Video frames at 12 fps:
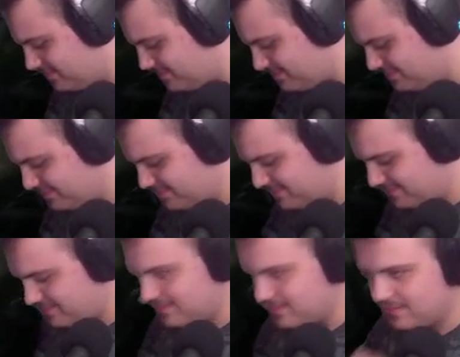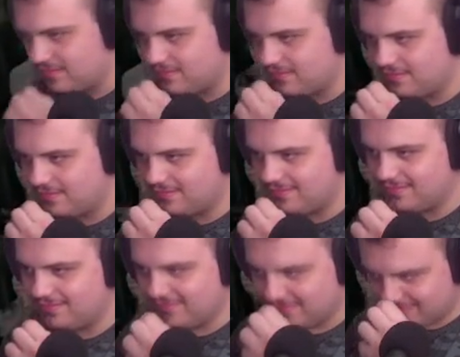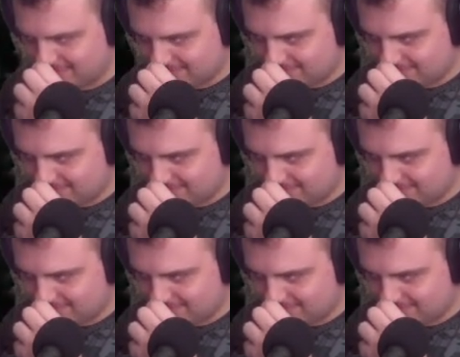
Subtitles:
Nobody speaks.